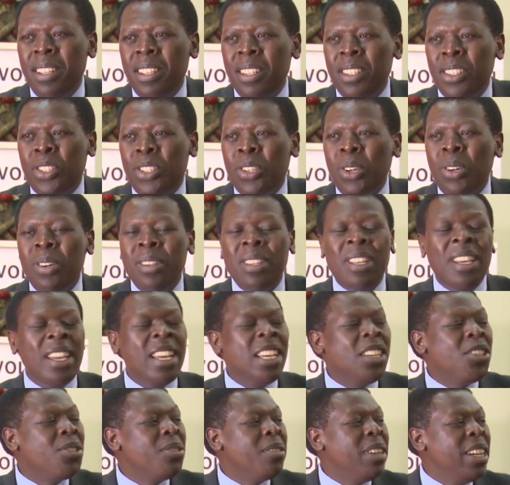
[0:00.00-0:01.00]
So
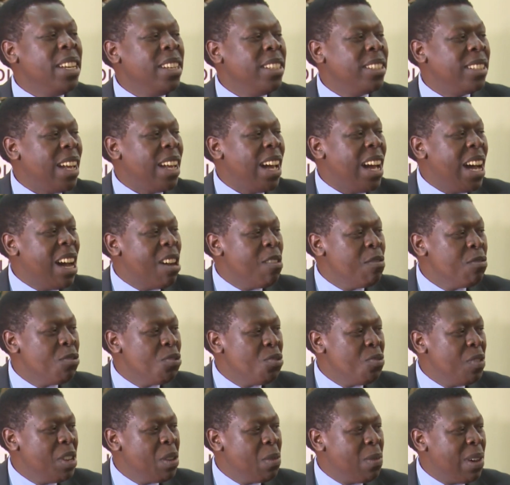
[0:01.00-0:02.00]
the issue is, how
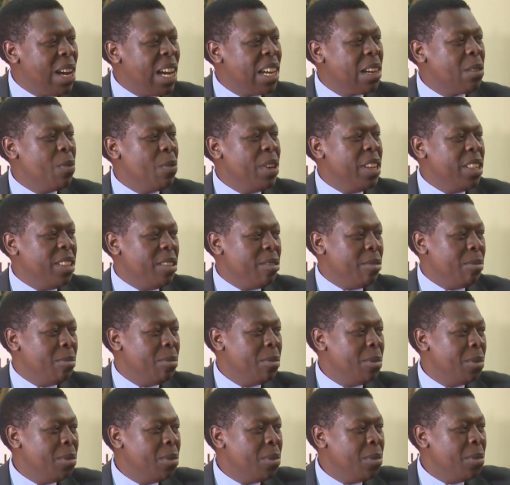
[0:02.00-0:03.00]
do we work with you
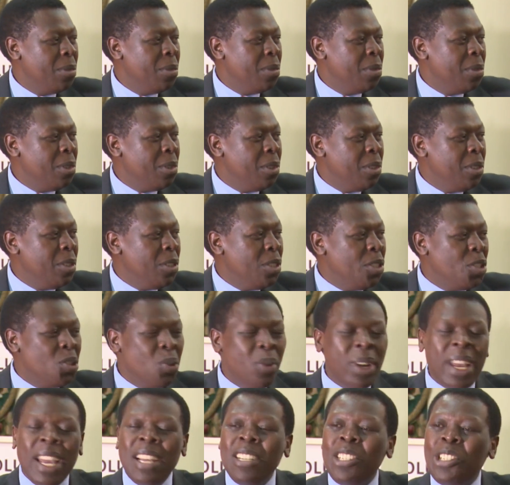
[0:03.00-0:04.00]

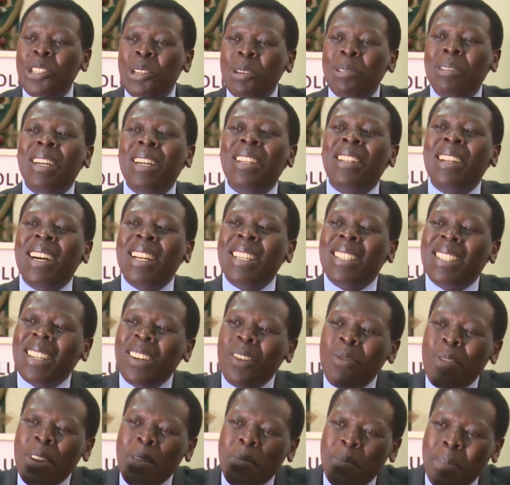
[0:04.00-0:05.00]
to ensure
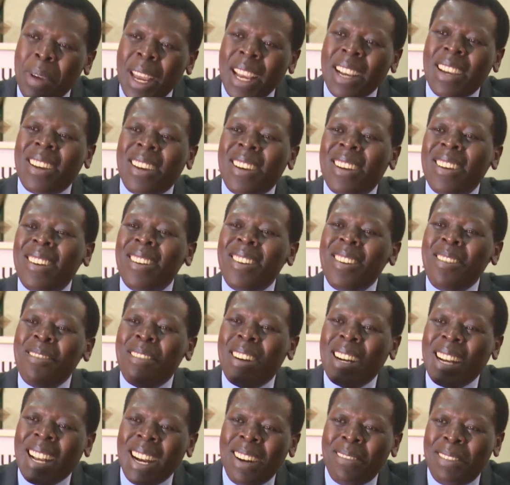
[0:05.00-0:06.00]
that we make
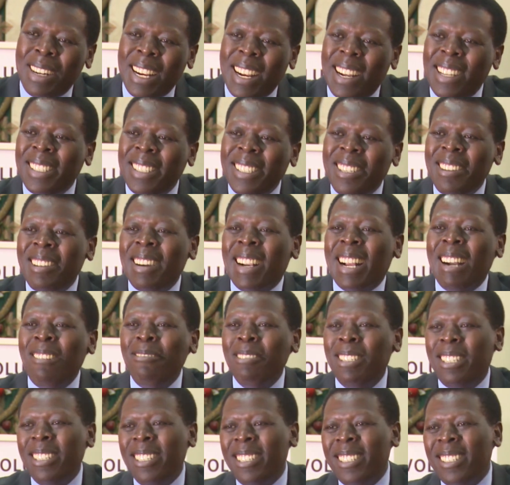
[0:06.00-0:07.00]
your governors in your
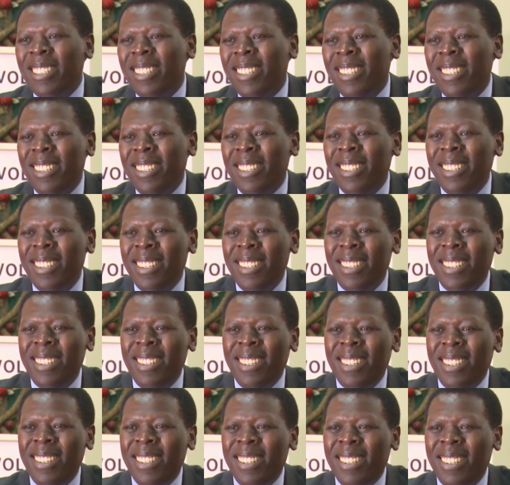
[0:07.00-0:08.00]
counties
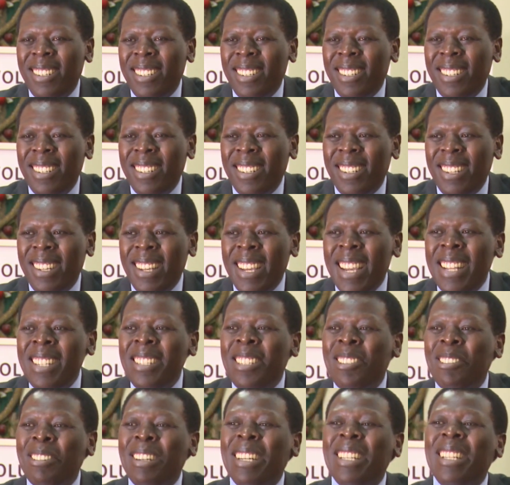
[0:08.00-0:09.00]

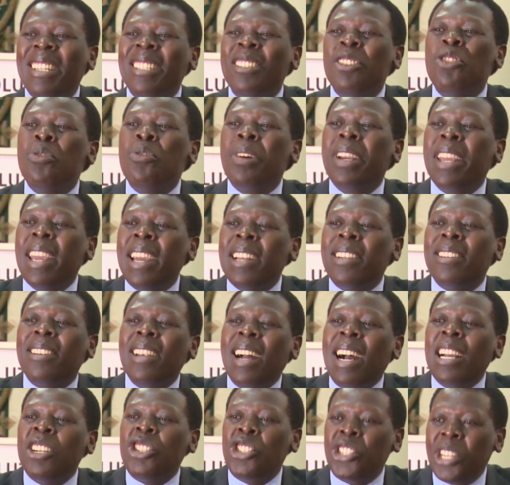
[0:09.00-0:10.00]
ensure that you get
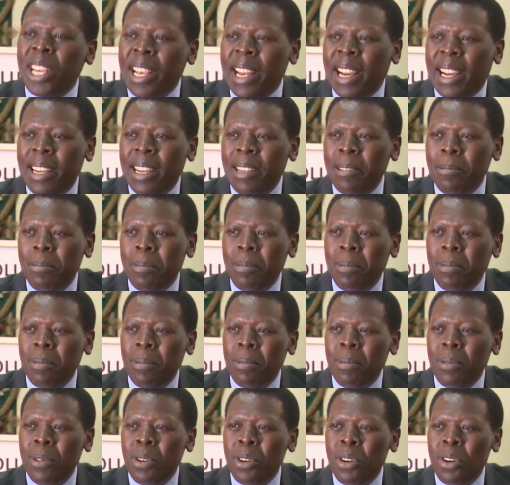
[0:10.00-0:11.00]
a share
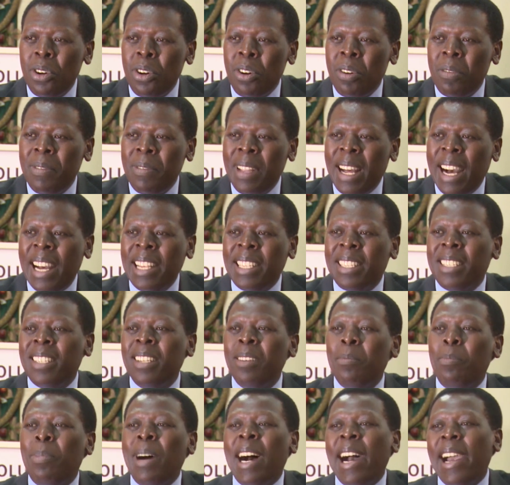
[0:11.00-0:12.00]
of
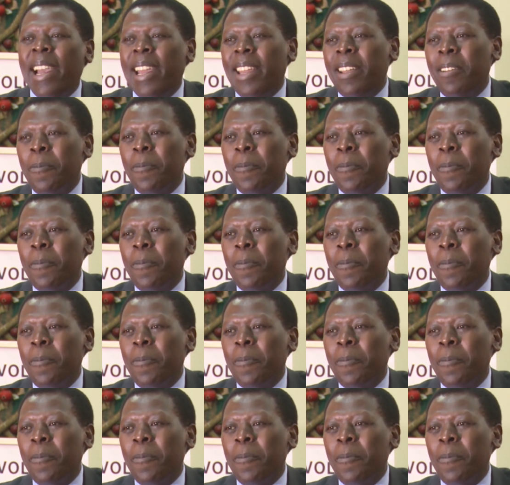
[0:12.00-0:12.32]
that pie?